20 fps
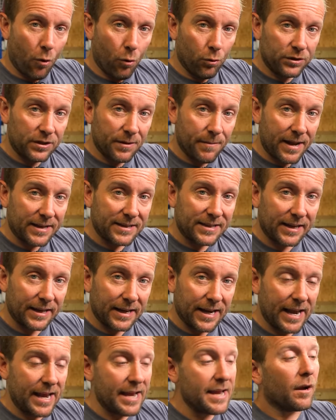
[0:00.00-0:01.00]

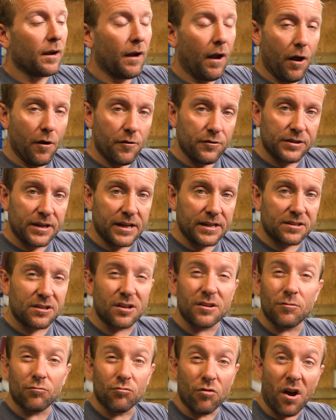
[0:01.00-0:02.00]
automatically closes
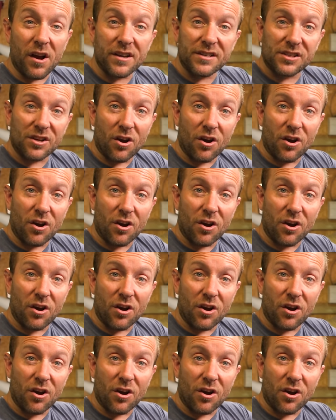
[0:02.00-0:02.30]
to the right